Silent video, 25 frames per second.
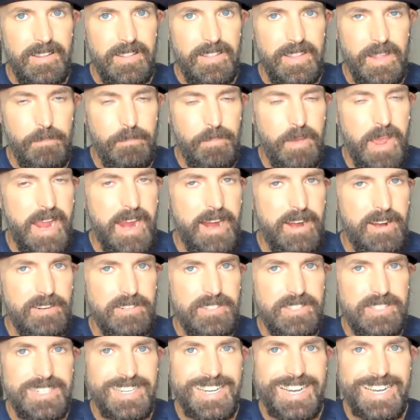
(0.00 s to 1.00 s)
The
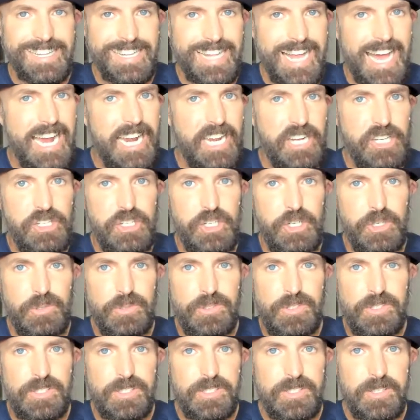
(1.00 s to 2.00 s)
Bears, a lot of
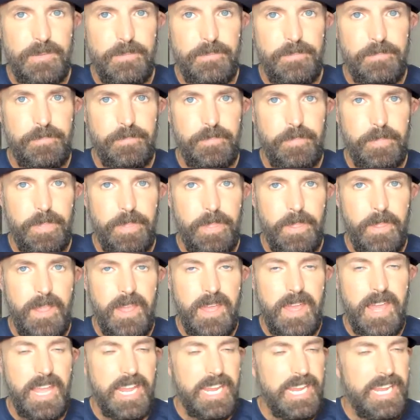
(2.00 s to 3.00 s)
juice.
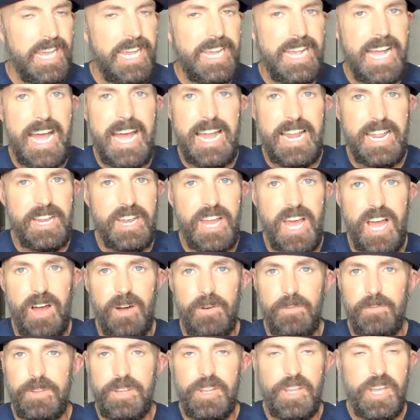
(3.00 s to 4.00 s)
You got to
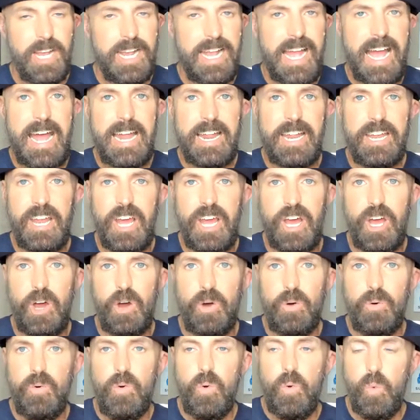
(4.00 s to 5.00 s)
know
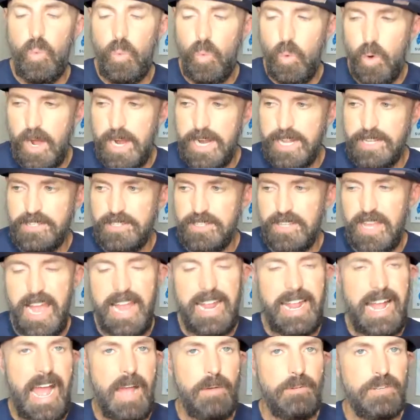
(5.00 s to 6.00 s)
what it's
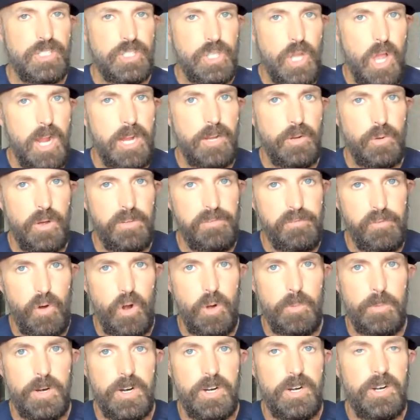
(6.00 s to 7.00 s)
like. I was talking to a
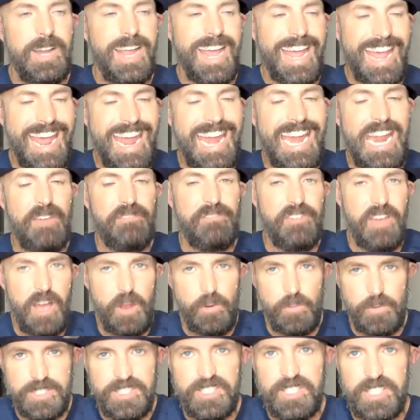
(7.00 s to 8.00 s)
former
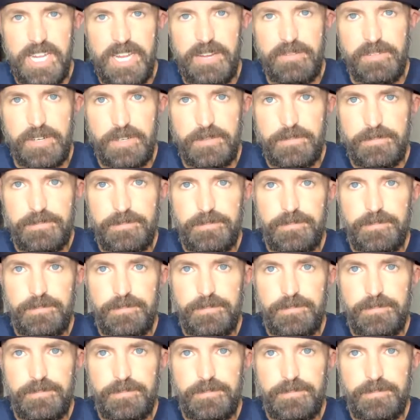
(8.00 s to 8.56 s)
NFL receiver,